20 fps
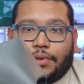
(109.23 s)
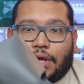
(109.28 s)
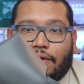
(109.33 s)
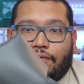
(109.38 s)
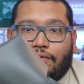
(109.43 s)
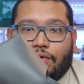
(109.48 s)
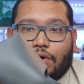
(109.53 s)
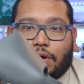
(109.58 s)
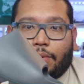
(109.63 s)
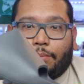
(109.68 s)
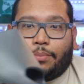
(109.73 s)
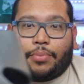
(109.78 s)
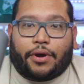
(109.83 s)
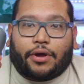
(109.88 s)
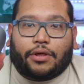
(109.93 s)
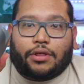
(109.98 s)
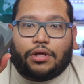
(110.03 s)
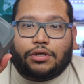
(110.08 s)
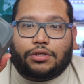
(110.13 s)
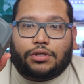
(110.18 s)
If you
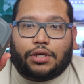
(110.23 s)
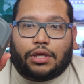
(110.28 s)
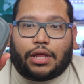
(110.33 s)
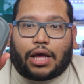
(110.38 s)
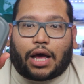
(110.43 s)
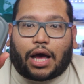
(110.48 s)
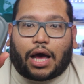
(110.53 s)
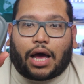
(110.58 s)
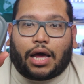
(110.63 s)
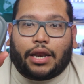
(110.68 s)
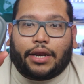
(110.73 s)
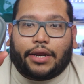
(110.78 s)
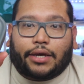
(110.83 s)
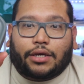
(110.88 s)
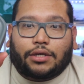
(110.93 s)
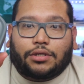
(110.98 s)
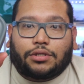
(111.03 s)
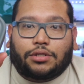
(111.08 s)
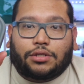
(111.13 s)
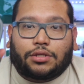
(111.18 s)
compare these to the
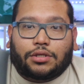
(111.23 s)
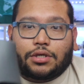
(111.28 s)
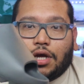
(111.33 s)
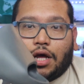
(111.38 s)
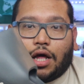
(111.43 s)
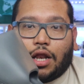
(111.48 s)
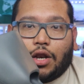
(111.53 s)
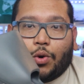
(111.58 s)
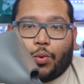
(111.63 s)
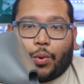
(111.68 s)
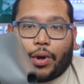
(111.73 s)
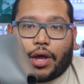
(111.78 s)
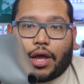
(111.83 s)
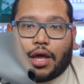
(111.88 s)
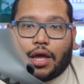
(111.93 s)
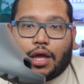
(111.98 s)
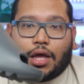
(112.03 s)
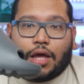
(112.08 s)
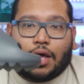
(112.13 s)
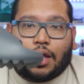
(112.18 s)
Onyx
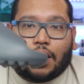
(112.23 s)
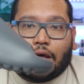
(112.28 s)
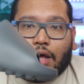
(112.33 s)
colorway,